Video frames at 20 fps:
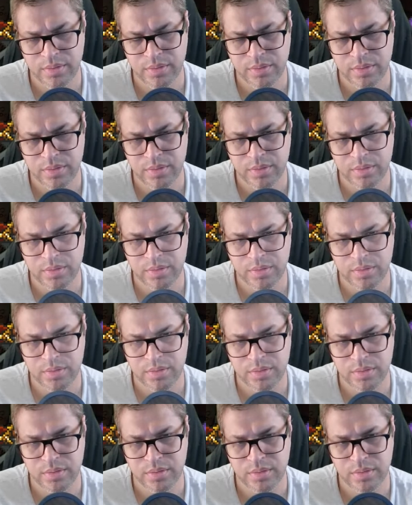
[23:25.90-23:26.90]

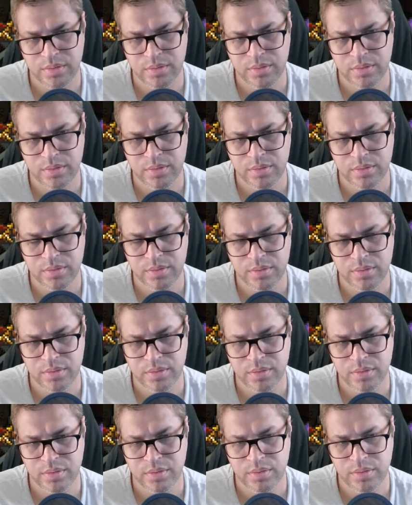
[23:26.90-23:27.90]

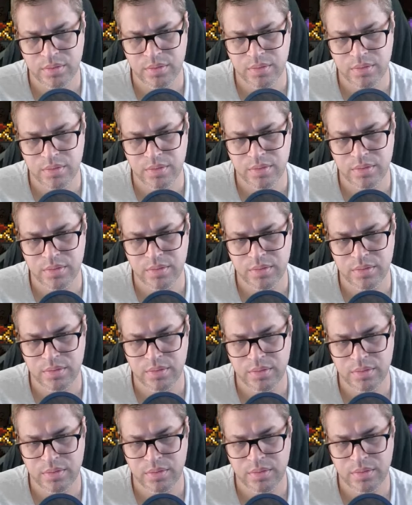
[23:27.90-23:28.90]

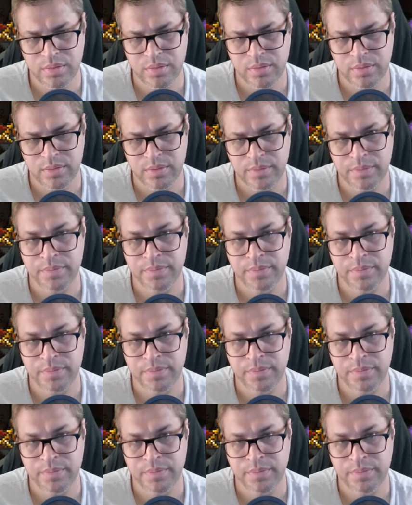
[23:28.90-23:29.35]
(no one is talking)